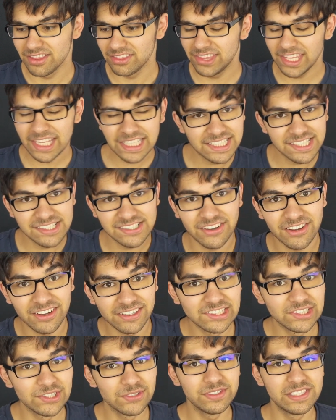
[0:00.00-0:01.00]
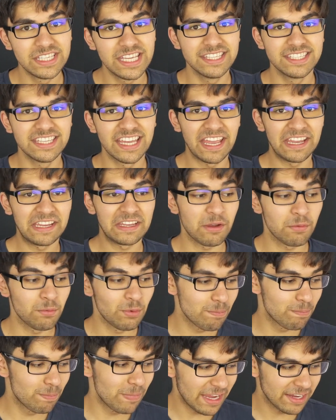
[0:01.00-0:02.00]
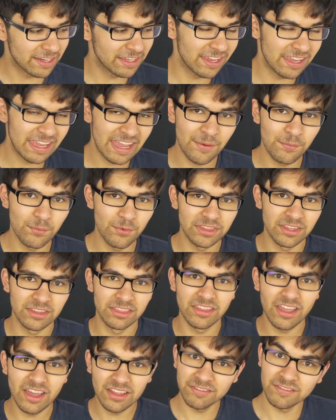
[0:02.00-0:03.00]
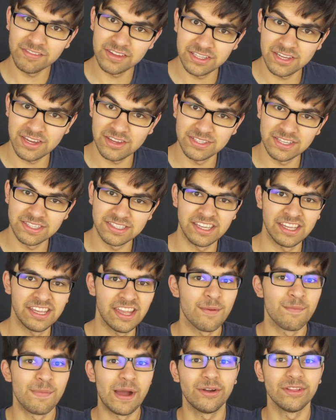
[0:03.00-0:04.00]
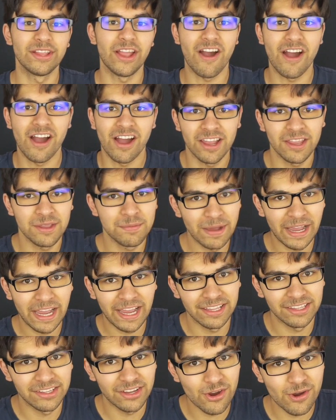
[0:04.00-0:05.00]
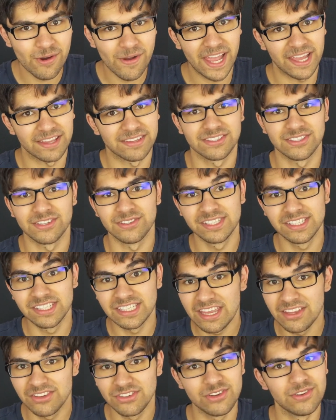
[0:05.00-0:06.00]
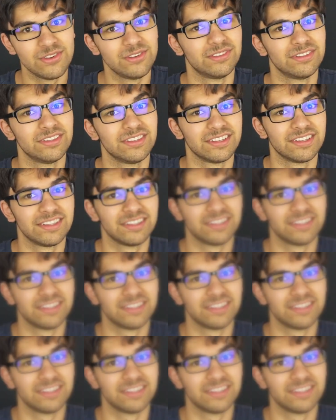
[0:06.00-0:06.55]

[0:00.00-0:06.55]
This is R2D Tech and we're back again with another video today about iPad OS, so stay tuned.